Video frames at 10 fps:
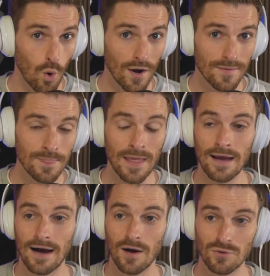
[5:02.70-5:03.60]
one,
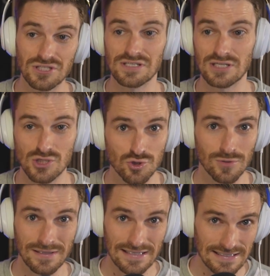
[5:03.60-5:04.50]
uh, which is
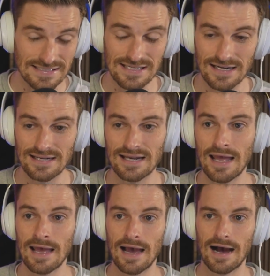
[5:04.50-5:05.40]
extremely exciting.
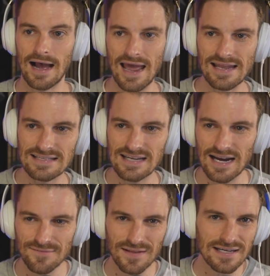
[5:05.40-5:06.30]
Uh, and he's
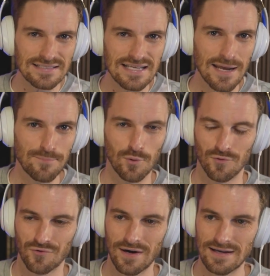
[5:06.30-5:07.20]
kind of like a
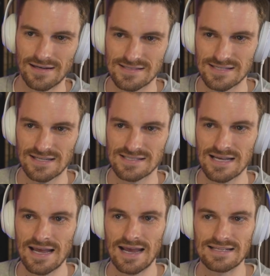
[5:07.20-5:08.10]
Deadpool, right? In a
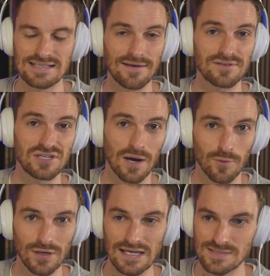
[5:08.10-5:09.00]
sense, instead of
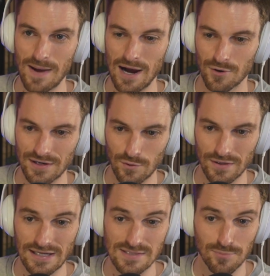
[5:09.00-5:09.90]
doubling his power, he
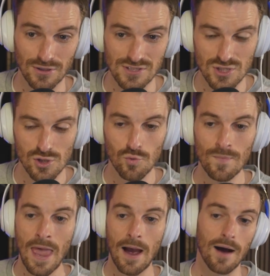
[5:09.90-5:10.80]
only gets plus two.
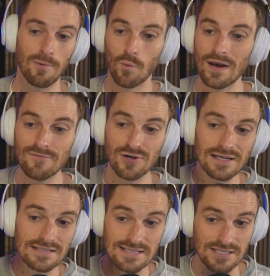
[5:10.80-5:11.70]
Uh, but whenever
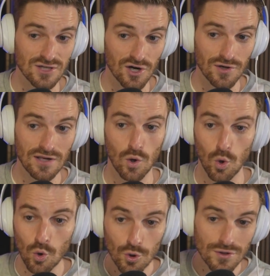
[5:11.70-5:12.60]
he is discarded
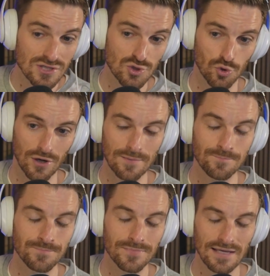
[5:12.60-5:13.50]
or destroyed,
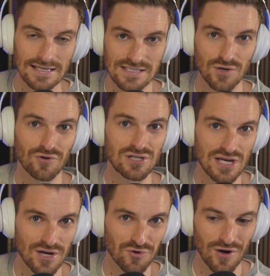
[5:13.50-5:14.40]
he's going to
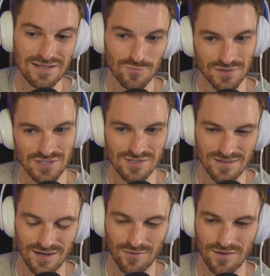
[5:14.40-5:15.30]
regenerate, which is,
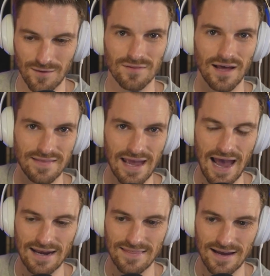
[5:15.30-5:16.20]
you know, I'm glad they
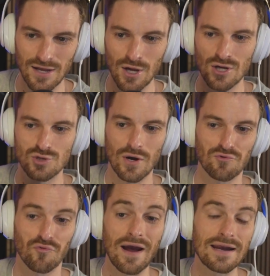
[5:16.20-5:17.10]
added that, to a
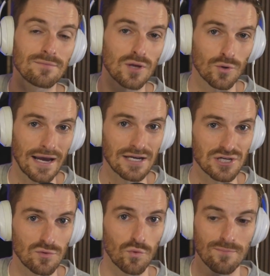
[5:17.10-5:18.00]
random
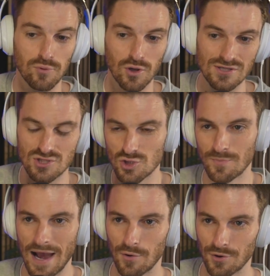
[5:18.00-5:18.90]
location with plus two
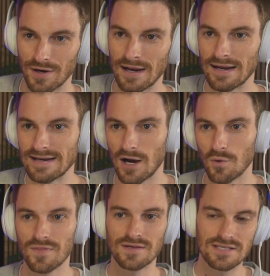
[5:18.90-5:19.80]
power.
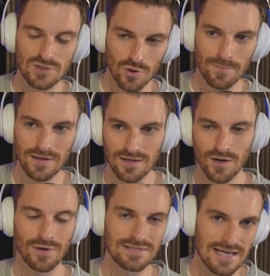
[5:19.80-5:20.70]
Now, this is going to be, you
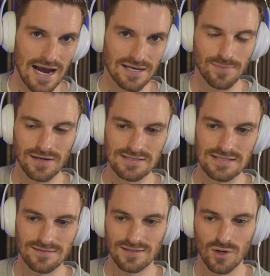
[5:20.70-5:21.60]
know, intact
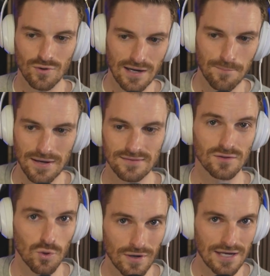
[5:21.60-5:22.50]
because you don't get to pick the
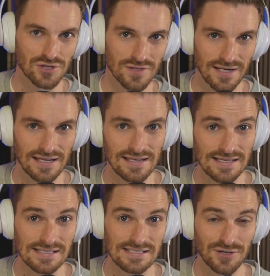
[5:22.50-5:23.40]
location that he
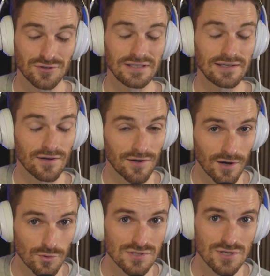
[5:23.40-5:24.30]
necessarily
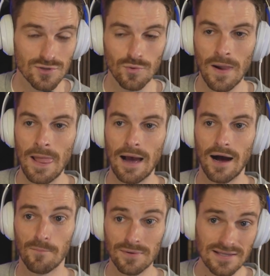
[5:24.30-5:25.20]
goes to.
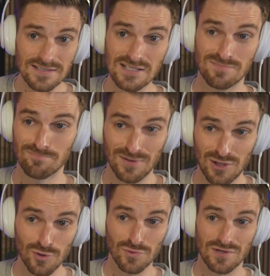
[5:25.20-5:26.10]
Uh, but this is
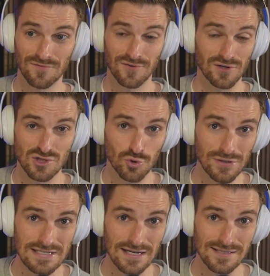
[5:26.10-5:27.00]
huge for
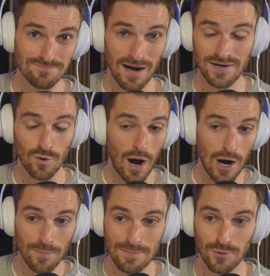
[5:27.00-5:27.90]
destroy decks. I know
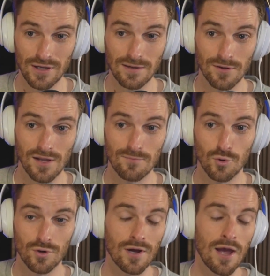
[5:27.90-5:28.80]
I'll be playing them a lot
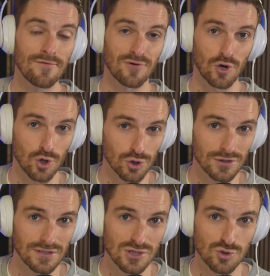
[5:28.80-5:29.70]
more for
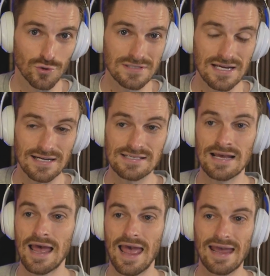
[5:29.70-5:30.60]
early destroy decks.
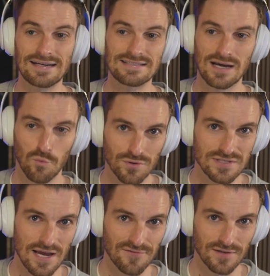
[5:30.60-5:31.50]
And uh, we're
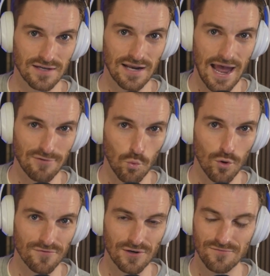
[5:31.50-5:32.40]
definitely going to have a
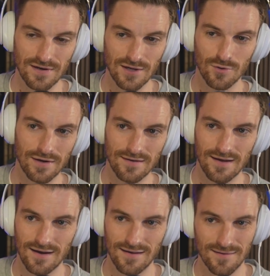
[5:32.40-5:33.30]
Wolverine video in
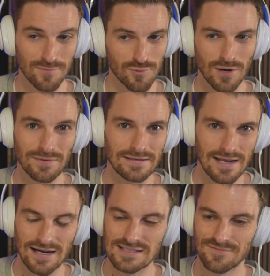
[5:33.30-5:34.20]
uh, probably
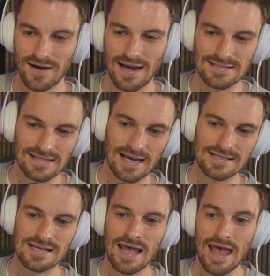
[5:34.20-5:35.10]
next if I had to
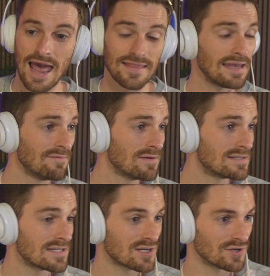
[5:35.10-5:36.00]
guess. And then even
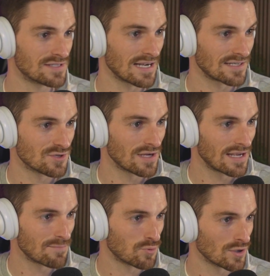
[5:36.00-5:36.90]
discard decks, you can
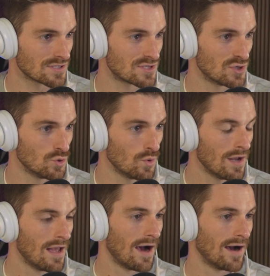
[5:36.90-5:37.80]
get plus two.
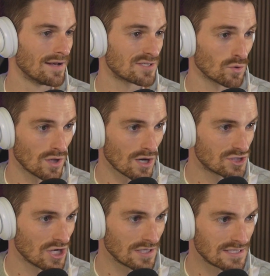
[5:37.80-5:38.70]
Uh, so
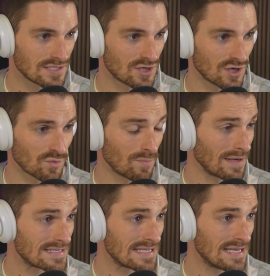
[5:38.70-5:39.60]
Lockjaw discard, we
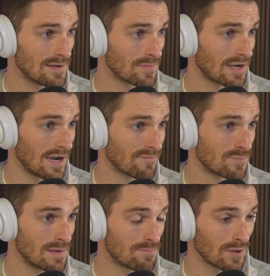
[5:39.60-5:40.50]
might see him kind of
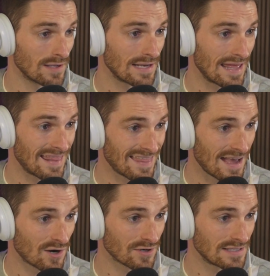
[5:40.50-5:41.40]
been played in
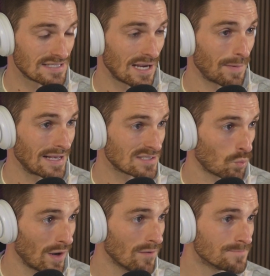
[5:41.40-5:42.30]
that archetype as
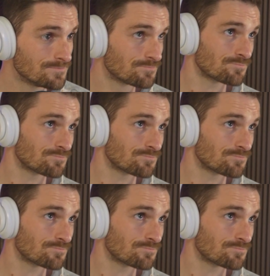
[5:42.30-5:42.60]
well.